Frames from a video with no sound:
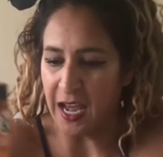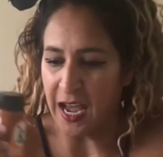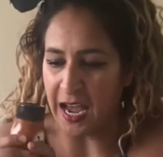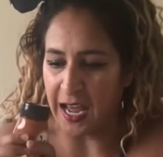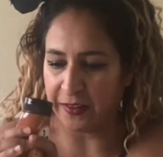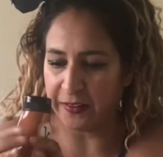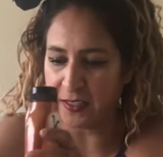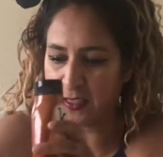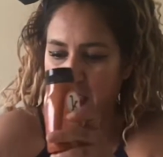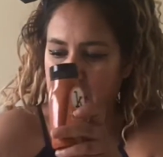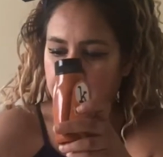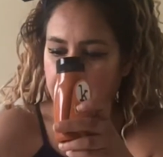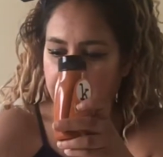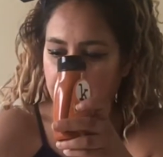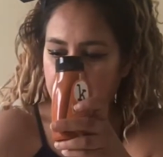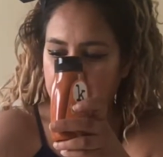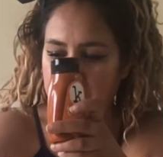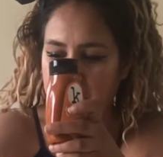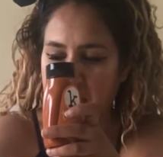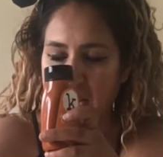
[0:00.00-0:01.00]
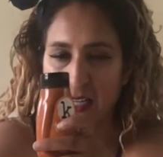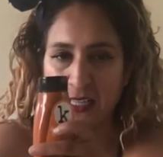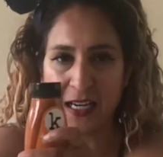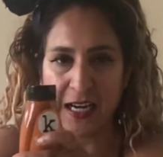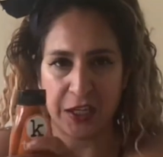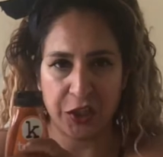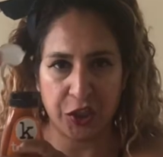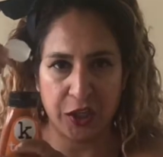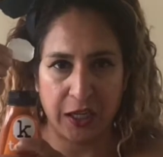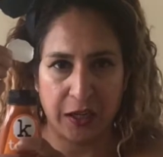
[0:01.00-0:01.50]
and this is because it had
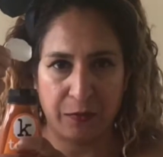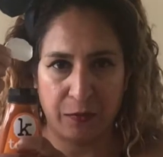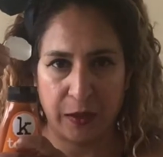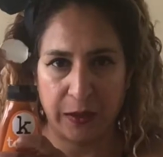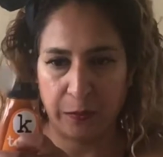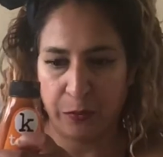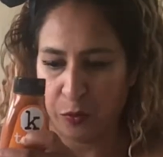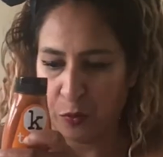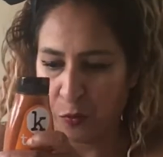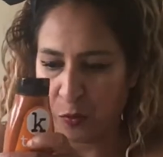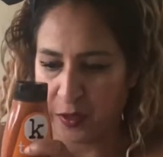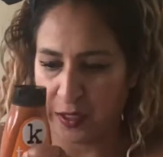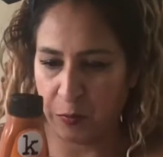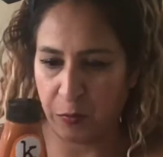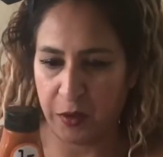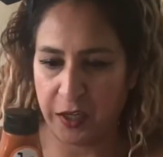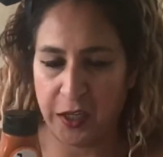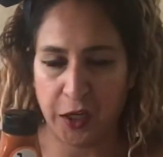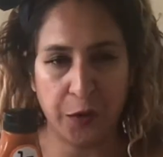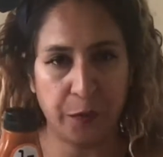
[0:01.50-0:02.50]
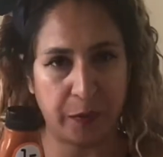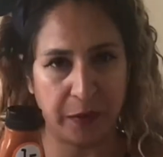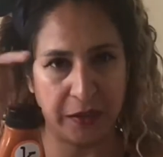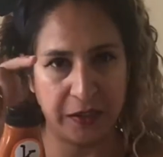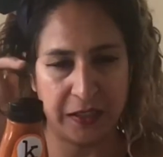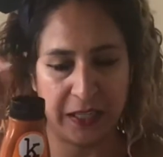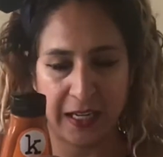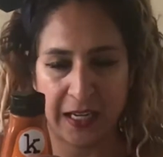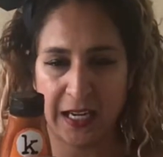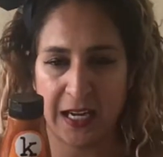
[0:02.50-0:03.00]
actually a ring pull on it when I
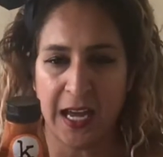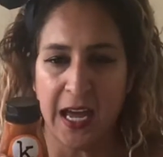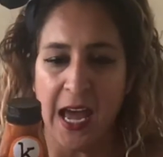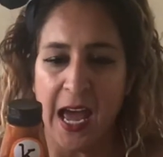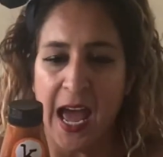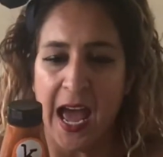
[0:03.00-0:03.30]
opened it,